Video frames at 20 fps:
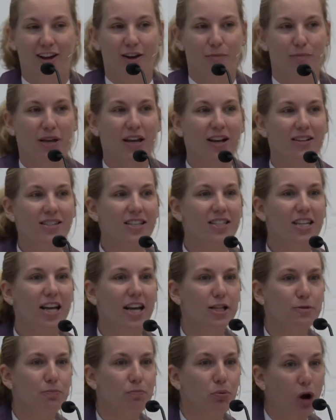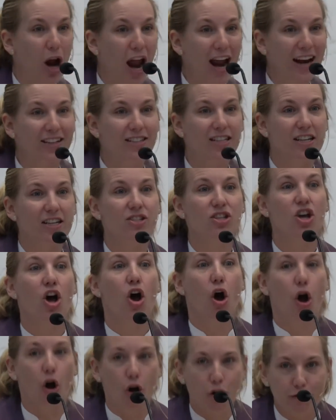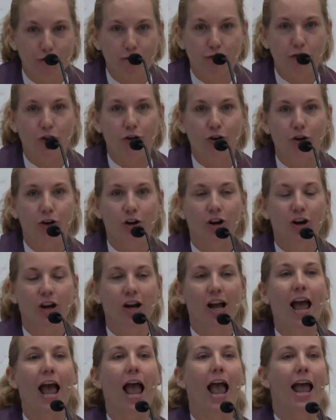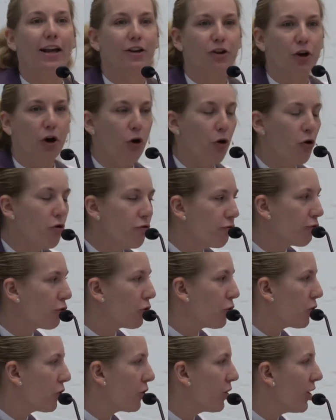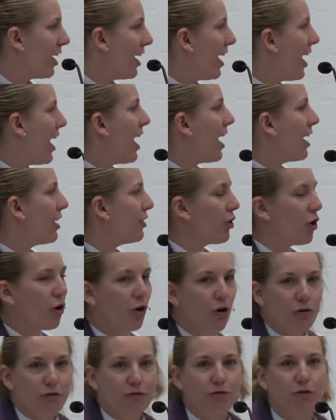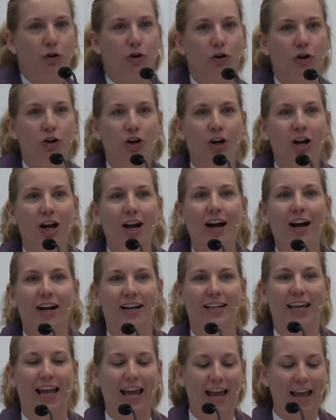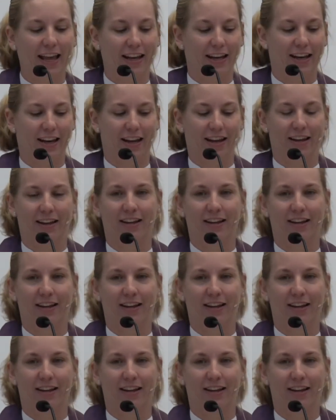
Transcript: Because it takes practice over and over and over again.